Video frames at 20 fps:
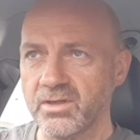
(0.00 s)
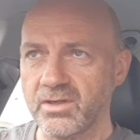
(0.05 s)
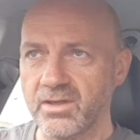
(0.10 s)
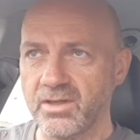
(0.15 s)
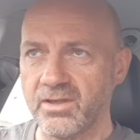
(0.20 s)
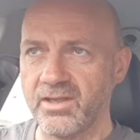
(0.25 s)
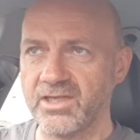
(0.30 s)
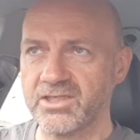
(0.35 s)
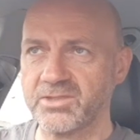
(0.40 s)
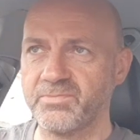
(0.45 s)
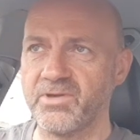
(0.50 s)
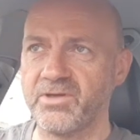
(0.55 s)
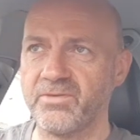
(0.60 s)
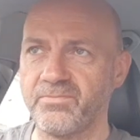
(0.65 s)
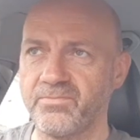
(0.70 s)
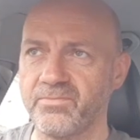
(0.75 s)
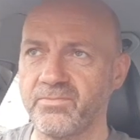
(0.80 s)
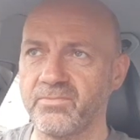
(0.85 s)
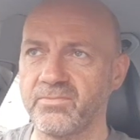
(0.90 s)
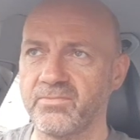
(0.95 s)
unless me
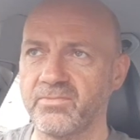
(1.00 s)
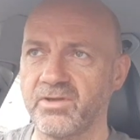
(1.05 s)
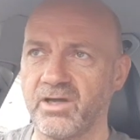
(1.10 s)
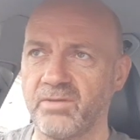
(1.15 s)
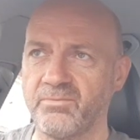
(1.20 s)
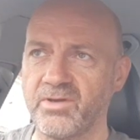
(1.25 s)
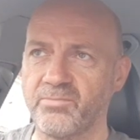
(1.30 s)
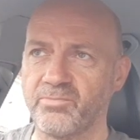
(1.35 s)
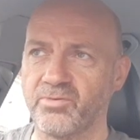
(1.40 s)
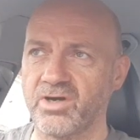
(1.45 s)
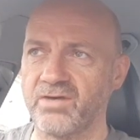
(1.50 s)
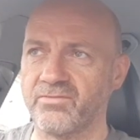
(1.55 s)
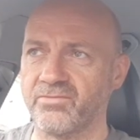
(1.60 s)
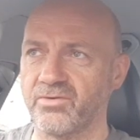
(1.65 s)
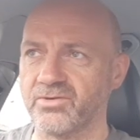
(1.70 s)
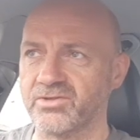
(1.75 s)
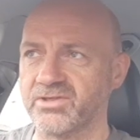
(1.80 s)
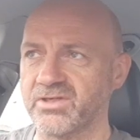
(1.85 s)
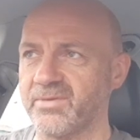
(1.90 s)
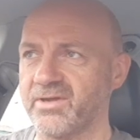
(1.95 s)
brother
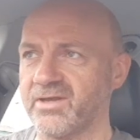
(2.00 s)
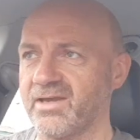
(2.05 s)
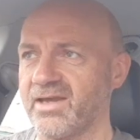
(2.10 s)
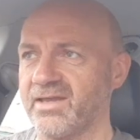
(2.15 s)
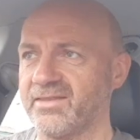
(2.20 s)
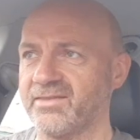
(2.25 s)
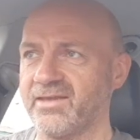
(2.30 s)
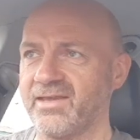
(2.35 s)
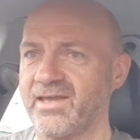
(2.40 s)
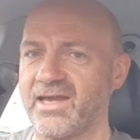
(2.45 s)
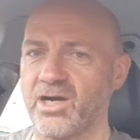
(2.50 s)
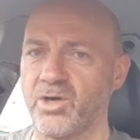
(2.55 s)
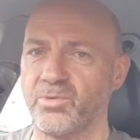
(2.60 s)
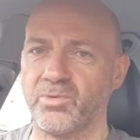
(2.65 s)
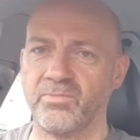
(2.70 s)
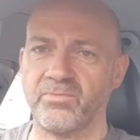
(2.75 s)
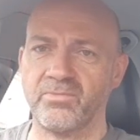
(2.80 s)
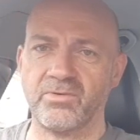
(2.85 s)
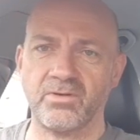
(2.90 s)
or something had the album,